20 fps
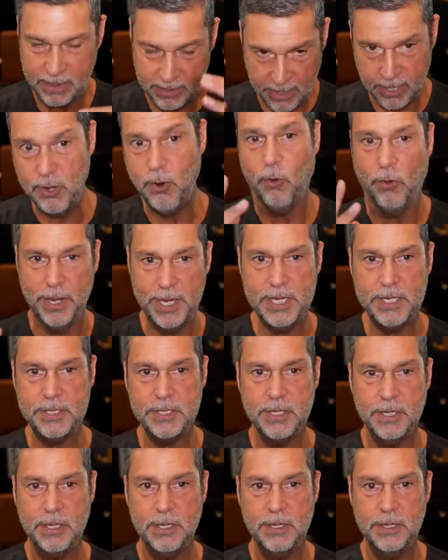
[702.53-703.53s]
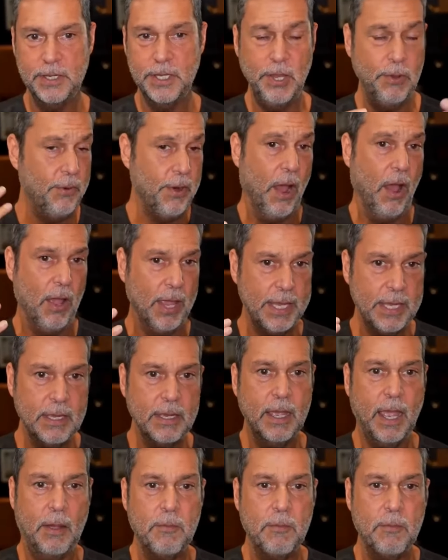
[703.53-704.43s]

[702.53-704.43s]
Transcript: the noise you and I,